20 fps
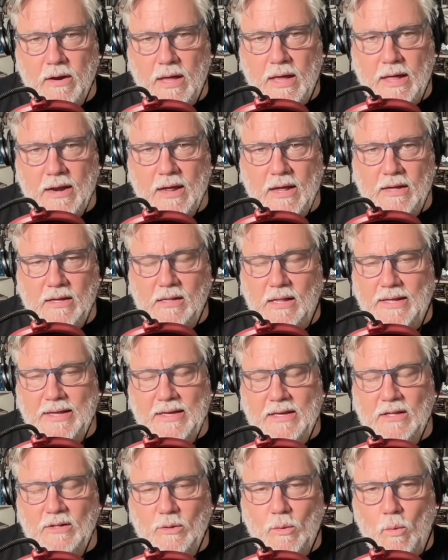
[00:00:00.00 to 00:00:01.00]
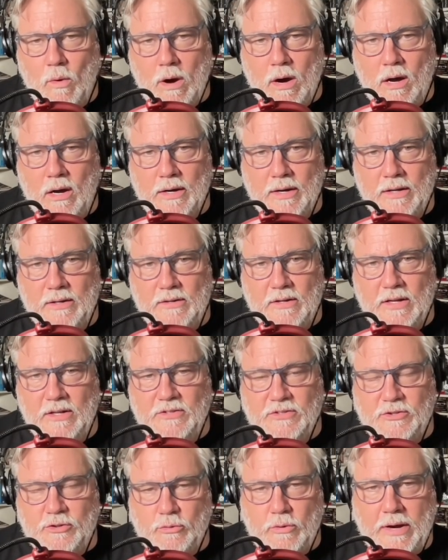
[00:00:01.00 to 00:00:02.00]
And I like Kilowog and
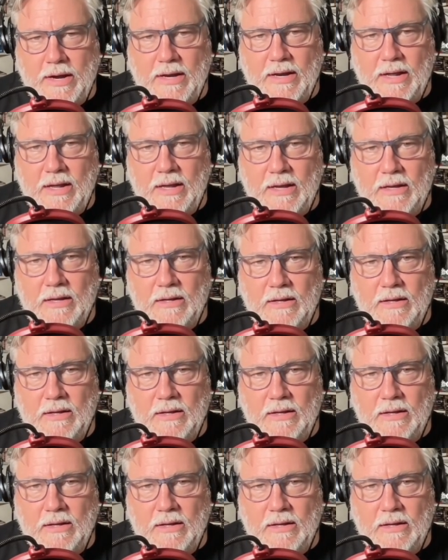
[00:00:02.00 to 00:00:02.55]
his training.